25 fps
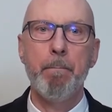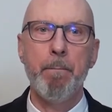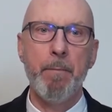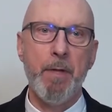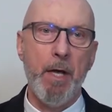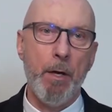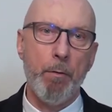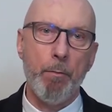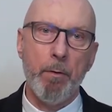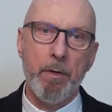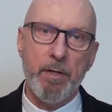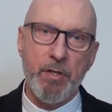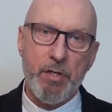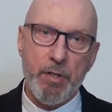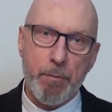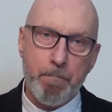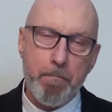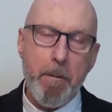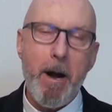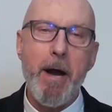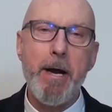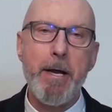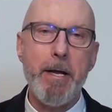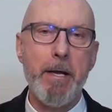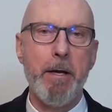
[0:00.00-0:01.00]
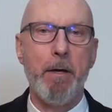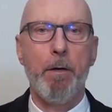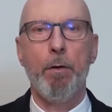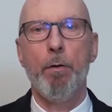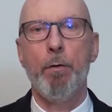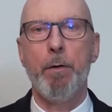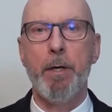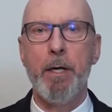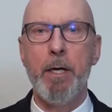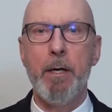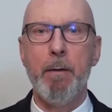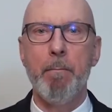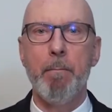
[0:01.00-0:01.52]
They were spying
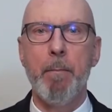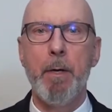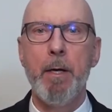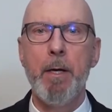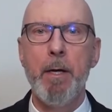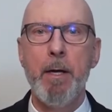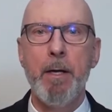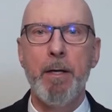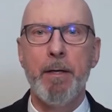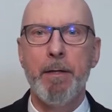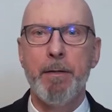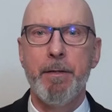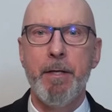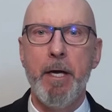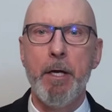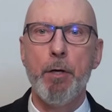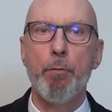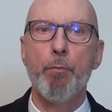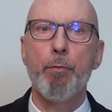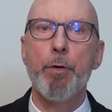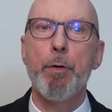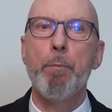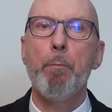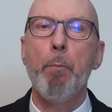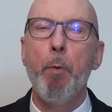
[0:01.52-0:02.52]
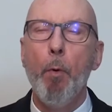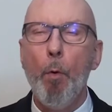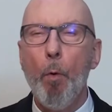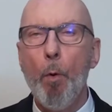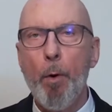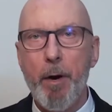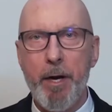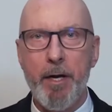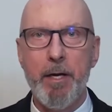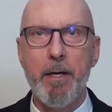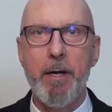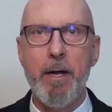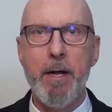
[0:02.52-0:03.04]
on him. They
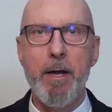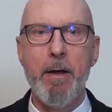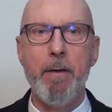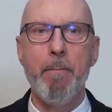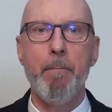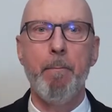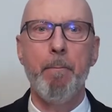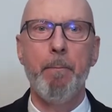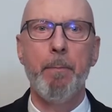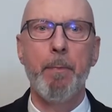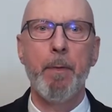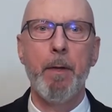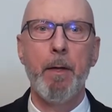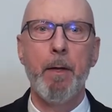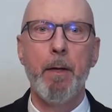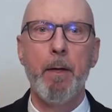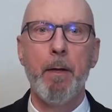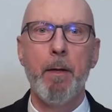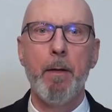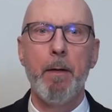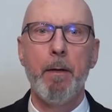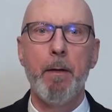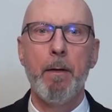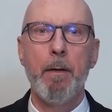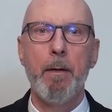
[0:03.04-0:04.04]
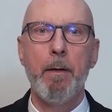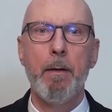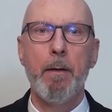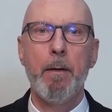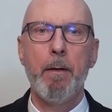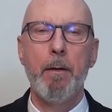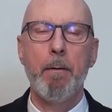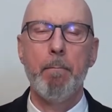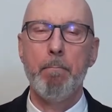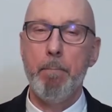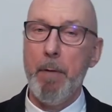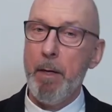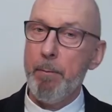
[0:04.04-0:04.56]
reported him.
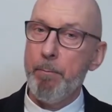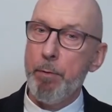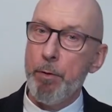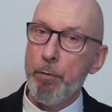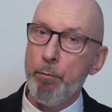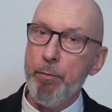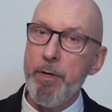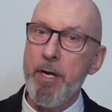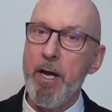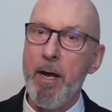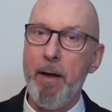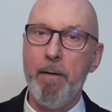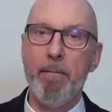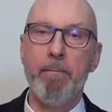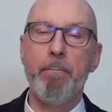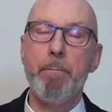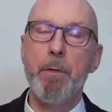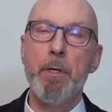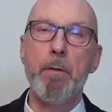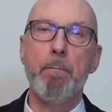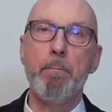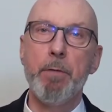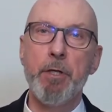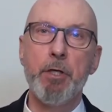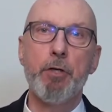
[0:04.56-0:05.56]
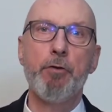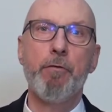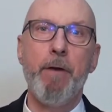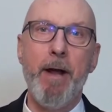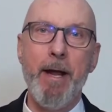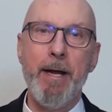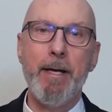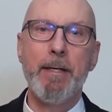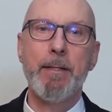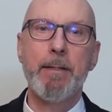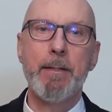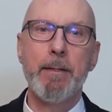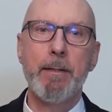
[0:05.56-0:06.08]
Maybe we have been
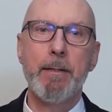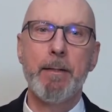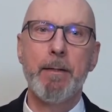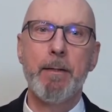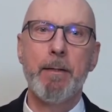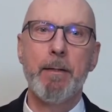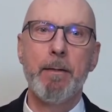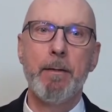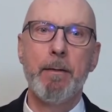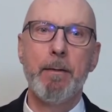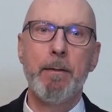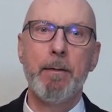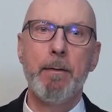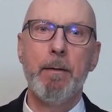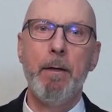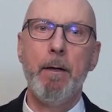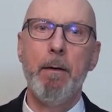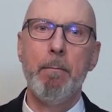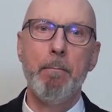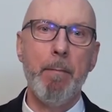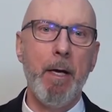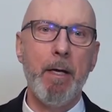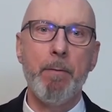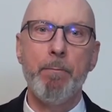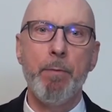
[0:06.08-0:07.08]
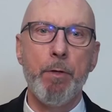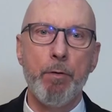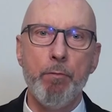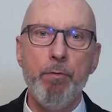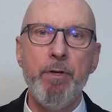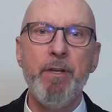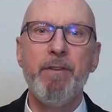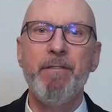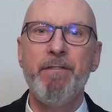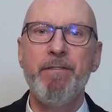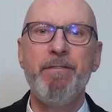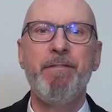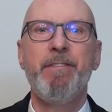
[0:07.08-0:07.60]
betrayed. Maybe
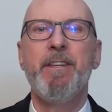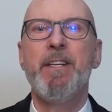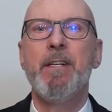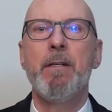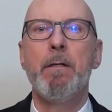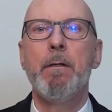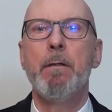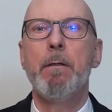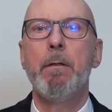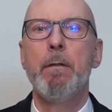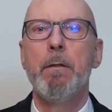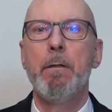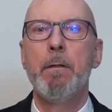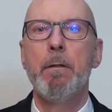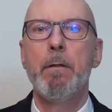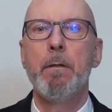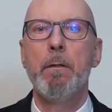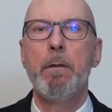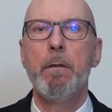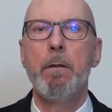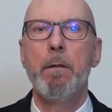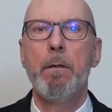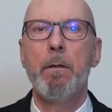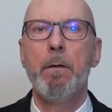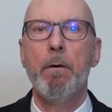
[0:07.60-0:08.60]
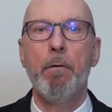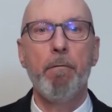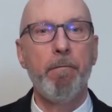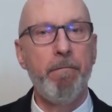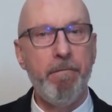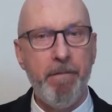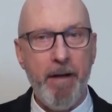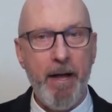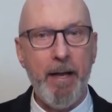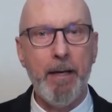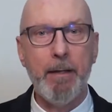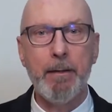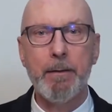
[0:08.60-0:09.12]
we feel or
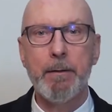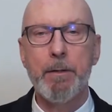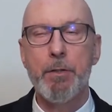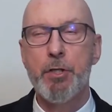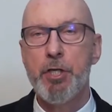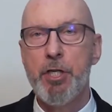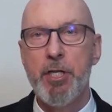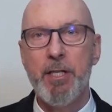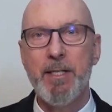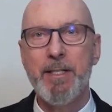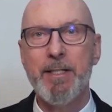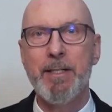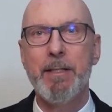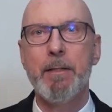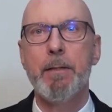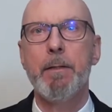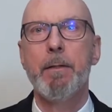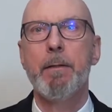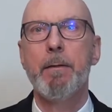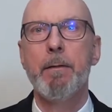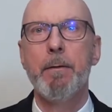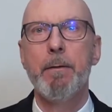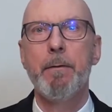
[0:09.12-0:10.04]
felt cheated.